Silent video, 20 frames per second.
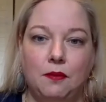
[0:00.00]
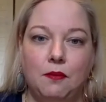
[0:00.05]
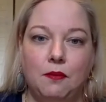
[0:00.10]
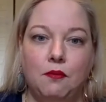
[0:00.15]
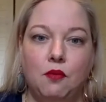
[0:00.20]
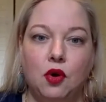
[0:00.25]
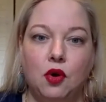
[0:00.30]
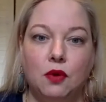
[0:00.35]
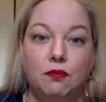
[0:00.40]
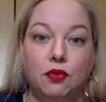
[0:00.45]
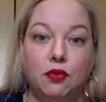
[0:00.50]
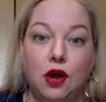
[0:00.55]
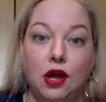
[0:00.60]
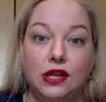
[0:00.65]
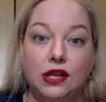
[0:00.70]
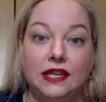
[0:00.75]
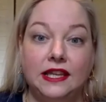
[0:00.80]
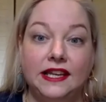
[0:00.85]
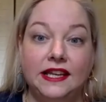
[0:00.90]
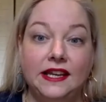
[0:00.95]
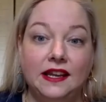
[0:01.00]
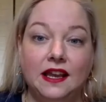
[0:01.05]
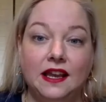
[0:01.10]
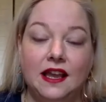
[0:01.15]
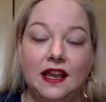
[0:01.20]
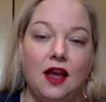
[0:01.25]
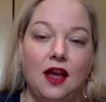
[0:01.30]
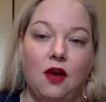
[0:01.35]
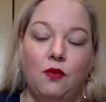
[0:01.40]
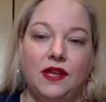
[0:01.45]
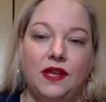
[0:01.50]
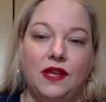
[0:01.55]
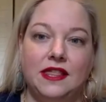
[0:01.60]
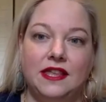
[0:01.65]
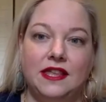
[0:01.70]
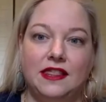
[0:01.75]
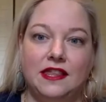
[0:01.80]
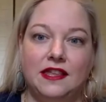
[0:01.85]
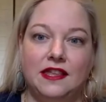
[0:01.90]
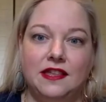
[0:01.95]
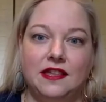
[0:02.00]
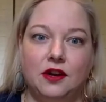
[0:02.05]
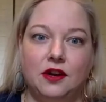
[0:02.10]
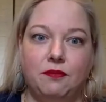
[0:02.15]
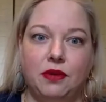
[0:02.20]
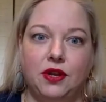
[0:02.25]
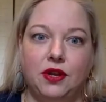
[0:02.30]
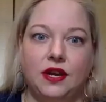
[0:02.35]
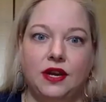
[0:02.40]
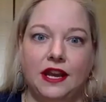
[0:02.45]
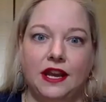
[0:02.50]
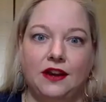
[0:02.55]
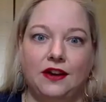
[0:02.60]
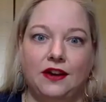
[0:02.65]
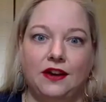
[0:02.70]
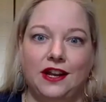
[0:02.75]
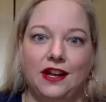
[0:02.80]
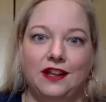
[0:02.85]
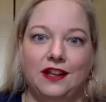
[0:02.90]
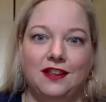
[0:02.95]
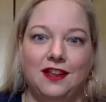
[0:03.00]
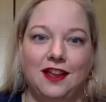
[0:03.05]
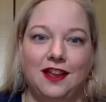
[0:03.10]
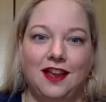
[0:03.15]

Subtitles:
more broadly within the therapeutic area.